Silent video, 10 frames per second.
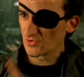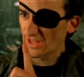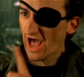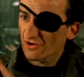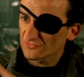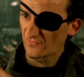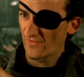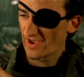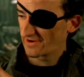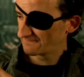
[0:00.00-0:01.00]
with
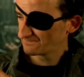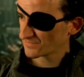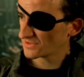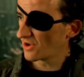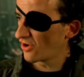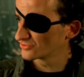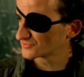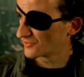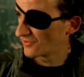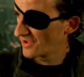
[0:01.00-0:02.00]
auto-fire.
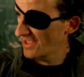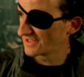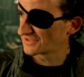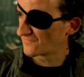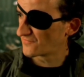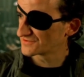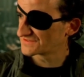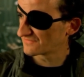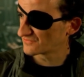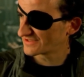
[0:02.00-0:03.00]
Also,
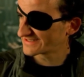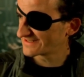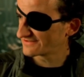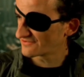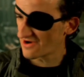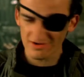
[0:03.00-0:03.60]
AK-47 with extended